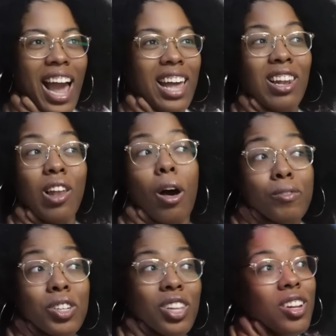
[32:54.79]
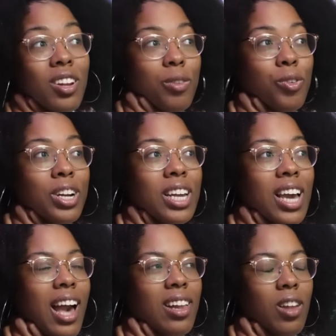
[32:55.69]
I loved the
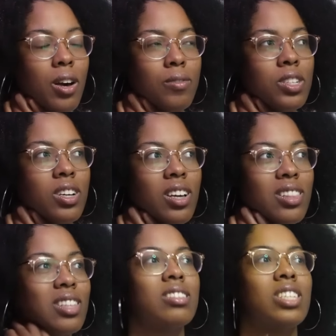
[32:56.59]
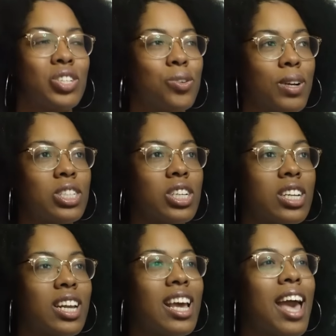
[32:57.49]
delivery. I loved the
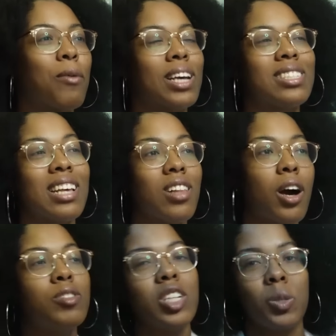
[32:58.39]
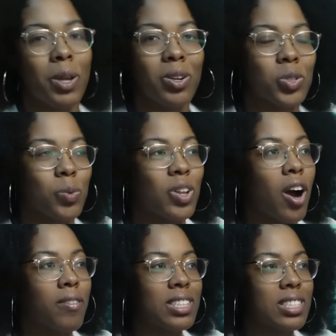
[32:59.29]
situation. And when I say loved, it's bittersweet,
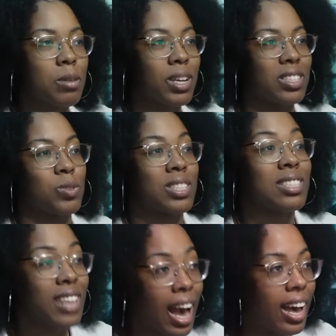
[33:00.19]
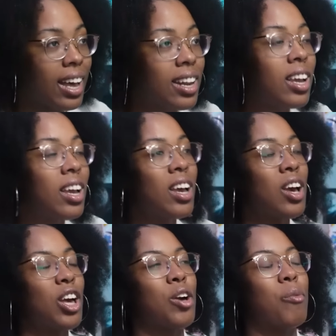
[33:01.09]
obviously, because it was sad,
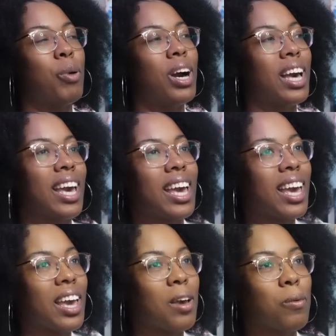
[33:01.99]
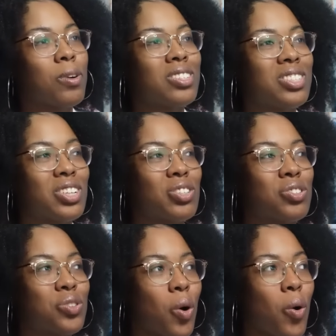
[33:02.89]
but it was
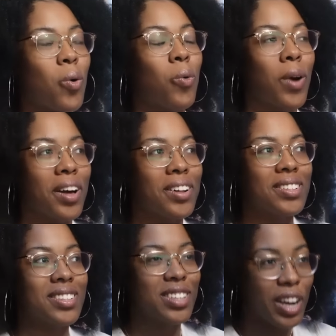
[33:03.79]
just so well